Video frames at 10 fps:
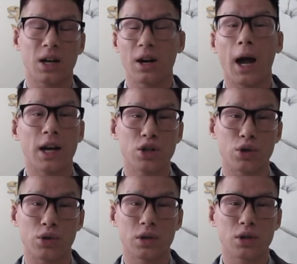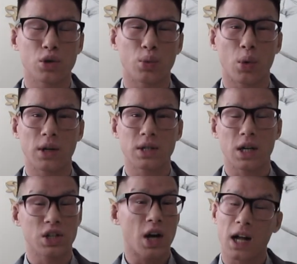in our attitude towards
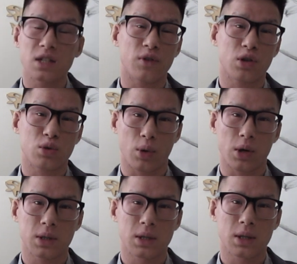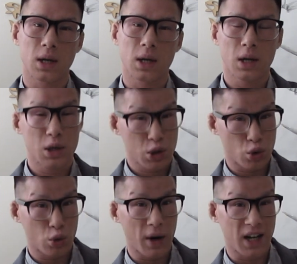a child's first words,
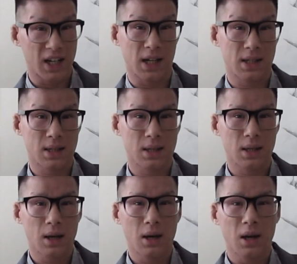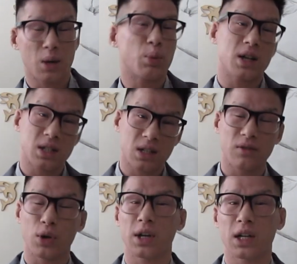school readiness, the process of
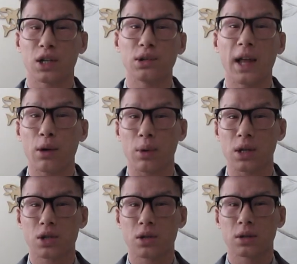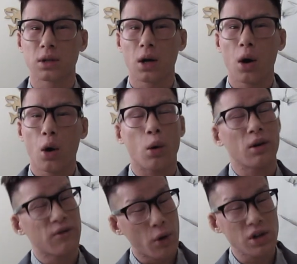learning a new language, or
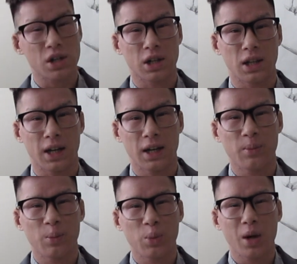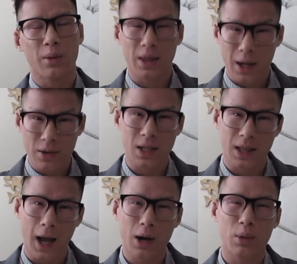unfortunately, when there is a
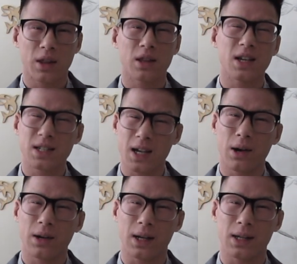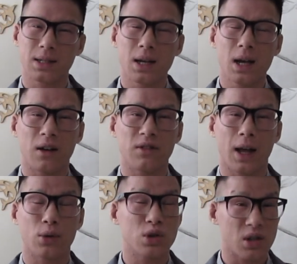lack within these areas of
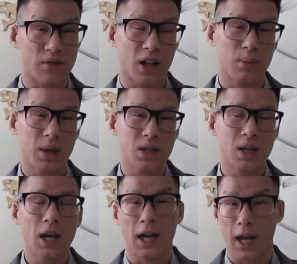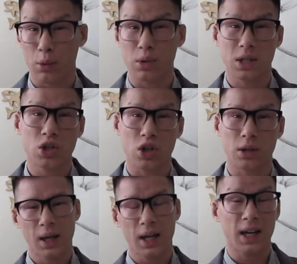language development and acquisition.
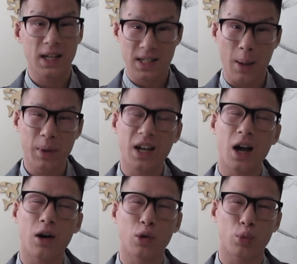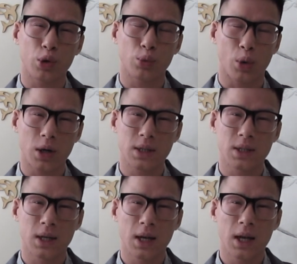In examining how our world works,